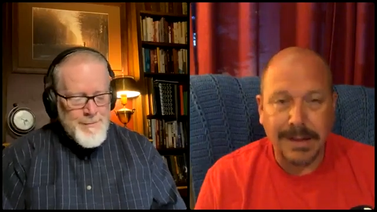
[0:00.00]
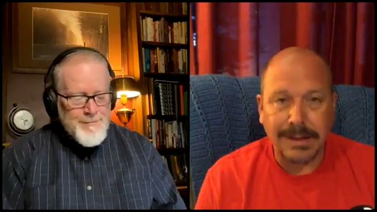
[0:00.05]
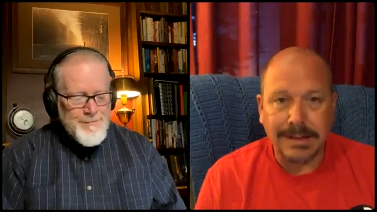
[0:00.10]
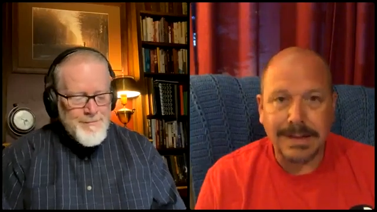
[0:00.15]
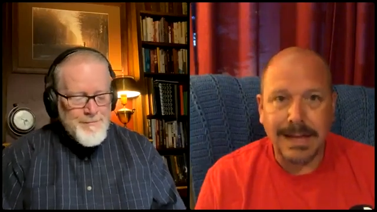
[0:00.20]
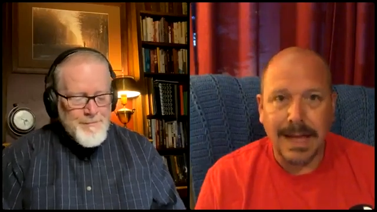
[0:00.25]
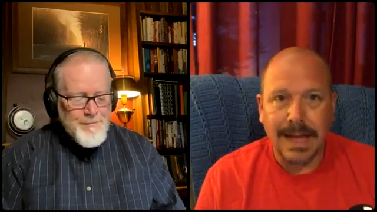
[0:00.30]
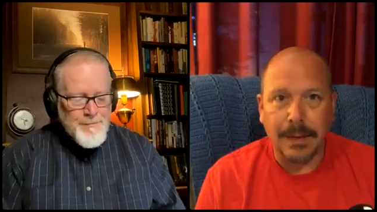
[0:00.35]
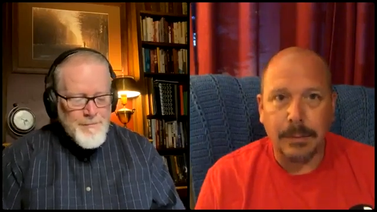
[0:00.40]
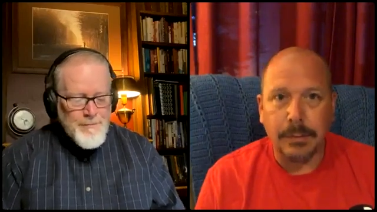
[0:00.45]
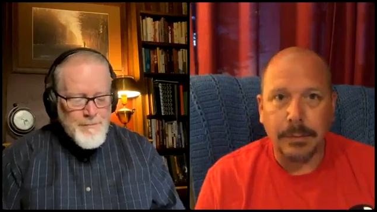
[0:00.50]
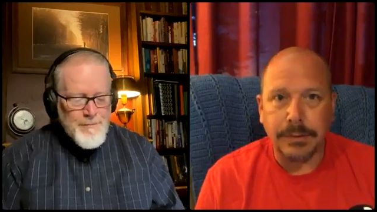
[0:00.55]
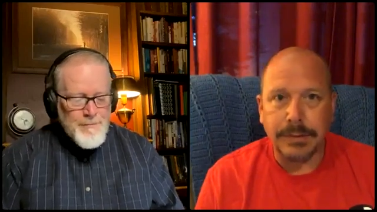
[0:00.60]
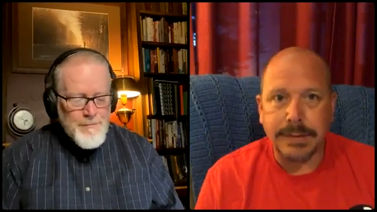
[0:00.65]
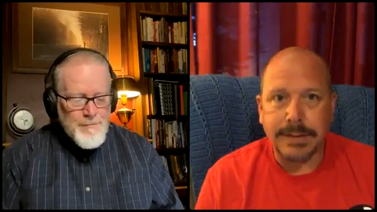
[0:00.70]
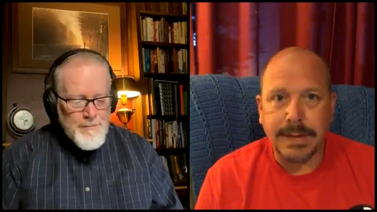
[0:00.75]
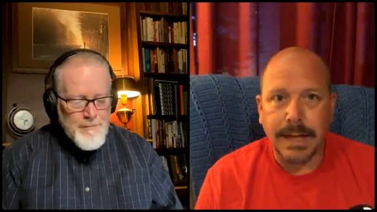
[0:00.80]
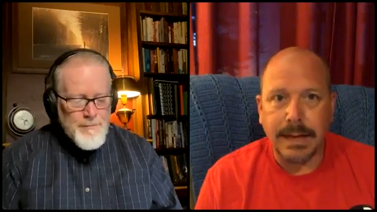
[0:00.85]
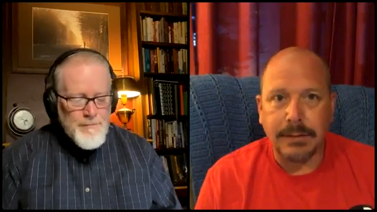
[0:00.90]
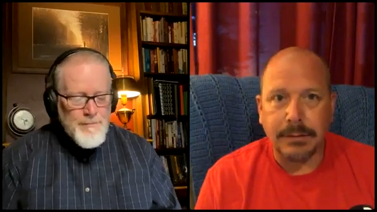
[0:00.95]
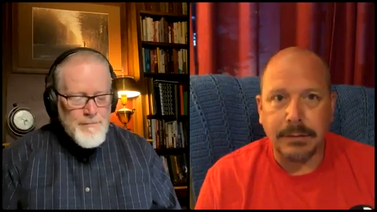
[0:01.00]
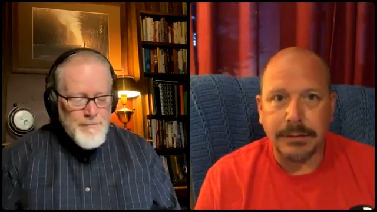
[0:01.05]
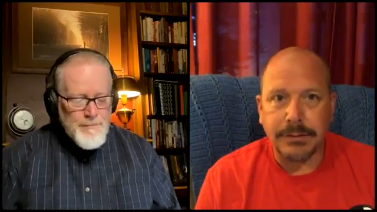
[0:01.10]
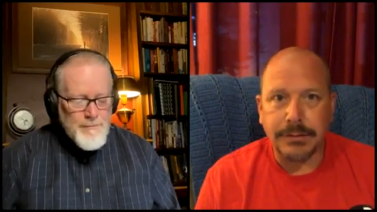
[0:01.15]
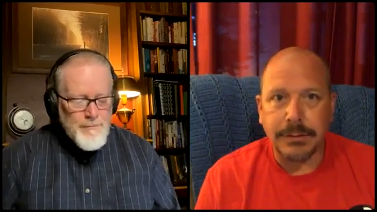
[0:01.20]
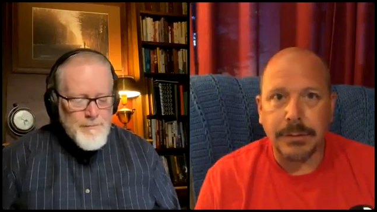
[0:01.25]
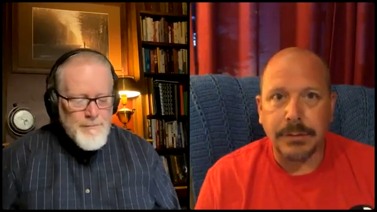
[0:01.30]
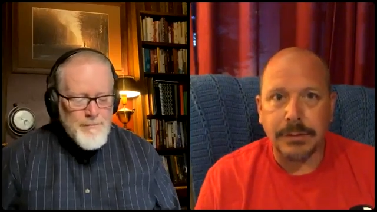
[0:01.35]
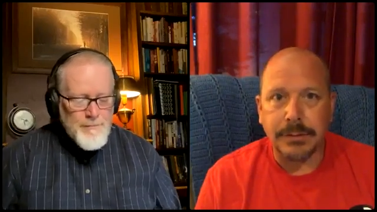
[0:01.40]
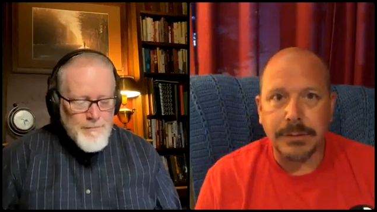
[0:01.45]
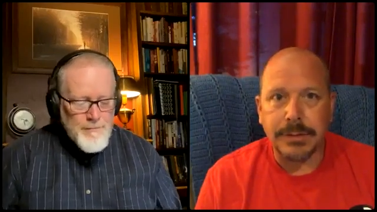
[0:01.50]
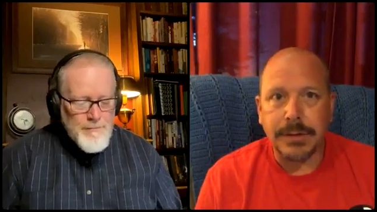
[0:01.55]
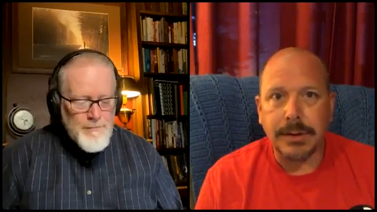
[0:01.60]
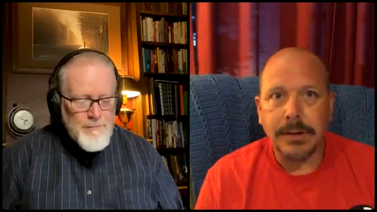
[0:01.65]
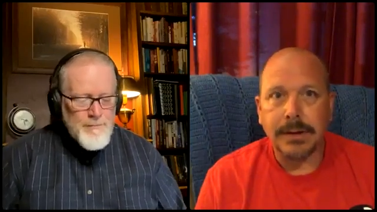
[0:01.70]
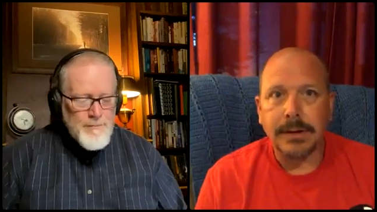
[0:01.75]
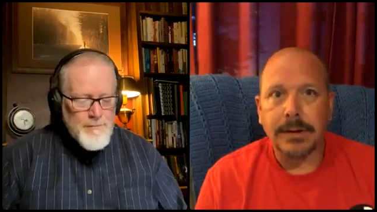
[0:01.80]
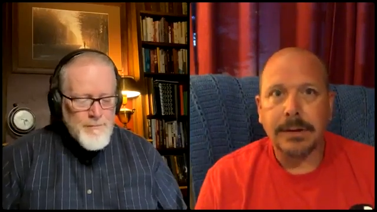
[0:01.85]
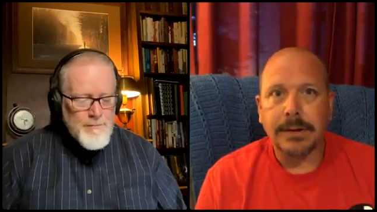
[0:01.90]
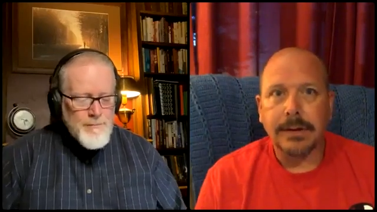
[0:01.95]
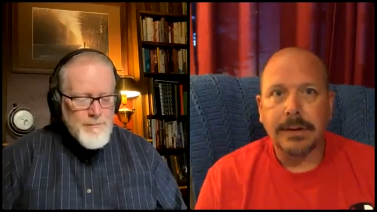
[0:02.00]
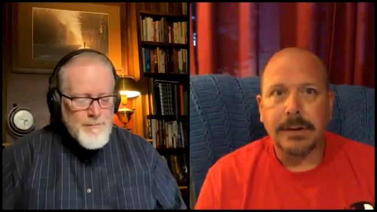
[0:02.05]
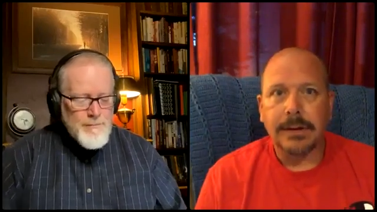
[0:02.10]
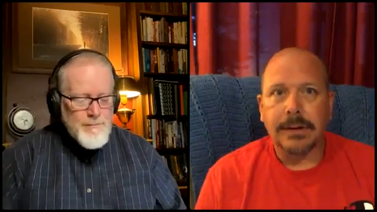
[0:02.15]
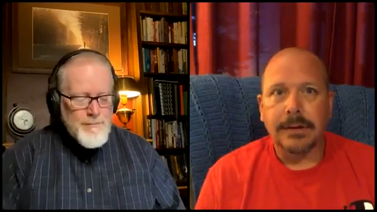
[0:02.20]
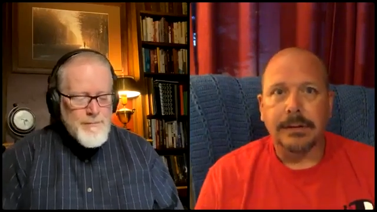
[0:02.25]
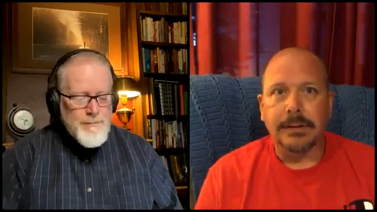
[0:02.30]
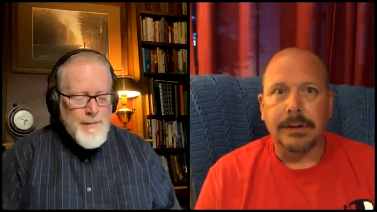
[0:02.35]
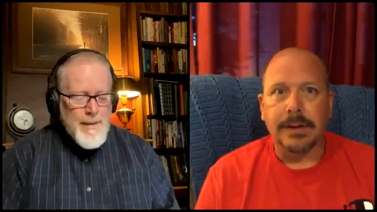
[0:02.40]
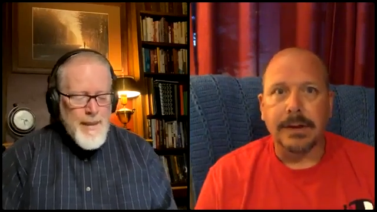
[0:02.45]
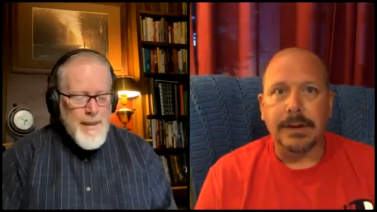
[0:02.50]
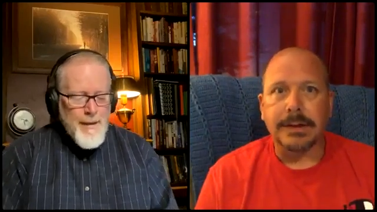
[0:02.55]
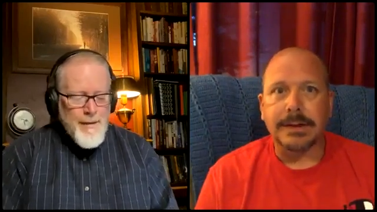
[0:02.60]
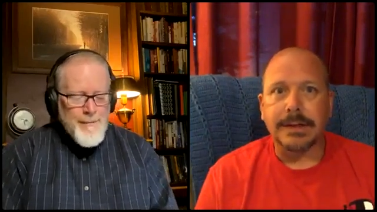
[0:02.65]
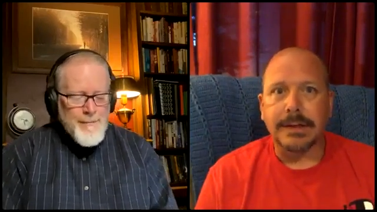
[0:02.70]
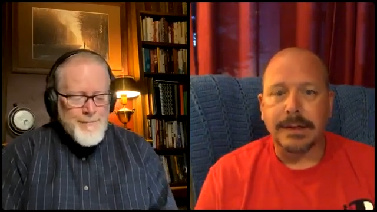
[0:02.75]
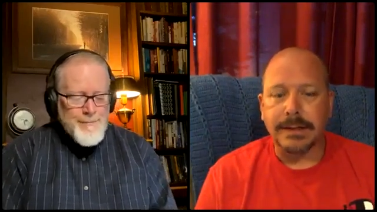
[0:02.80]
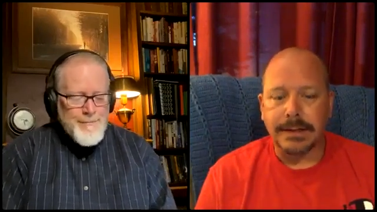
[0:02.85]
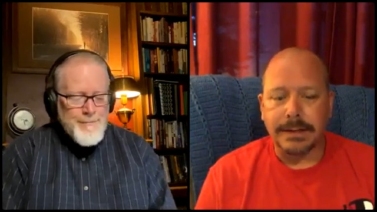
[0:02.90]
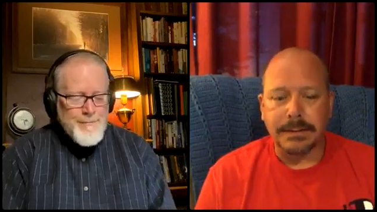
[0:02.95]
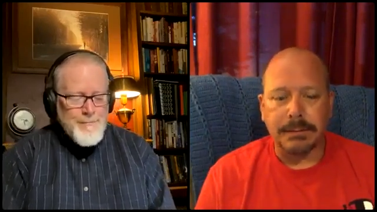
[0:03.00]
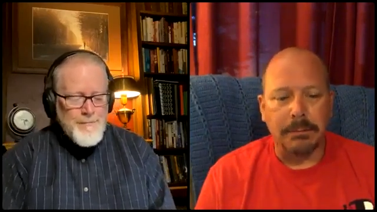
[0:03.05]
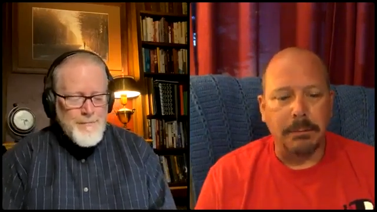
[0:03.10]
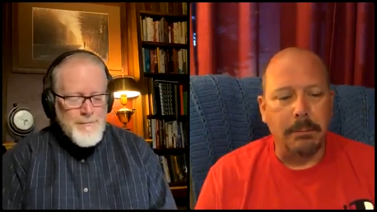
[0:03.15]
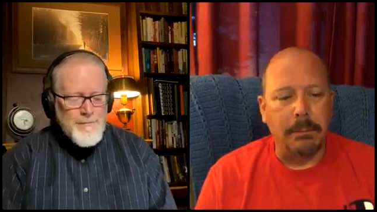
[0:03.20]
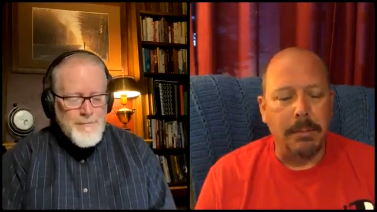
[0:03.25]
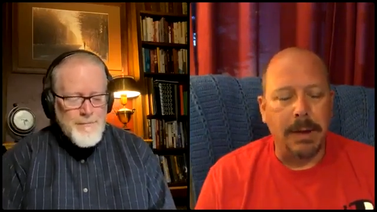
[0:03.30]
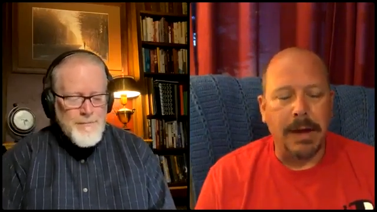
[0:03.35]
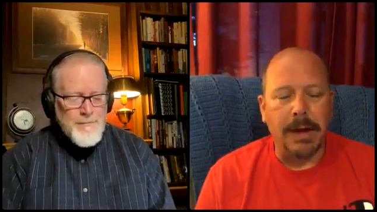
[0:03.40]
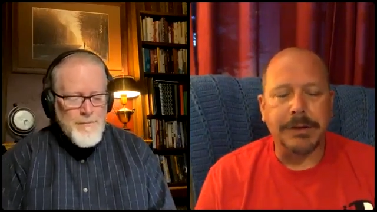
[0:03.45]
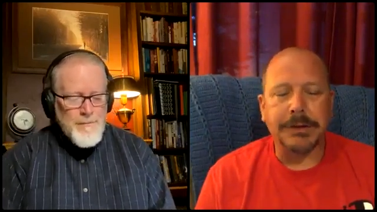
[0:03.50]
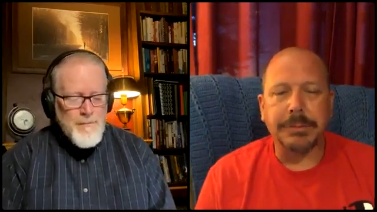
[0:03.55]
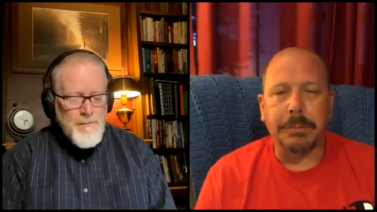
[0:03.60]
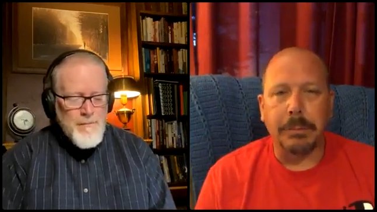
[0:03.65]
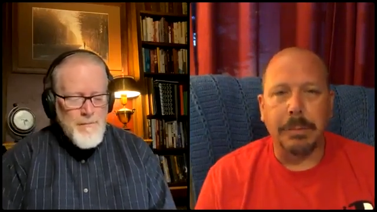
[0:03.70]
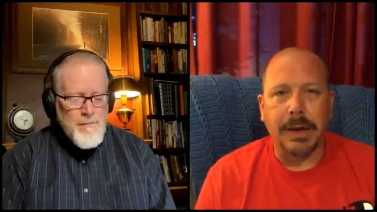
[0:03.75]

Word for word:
Speaker 1: that's able to save our souls. This yeah. is much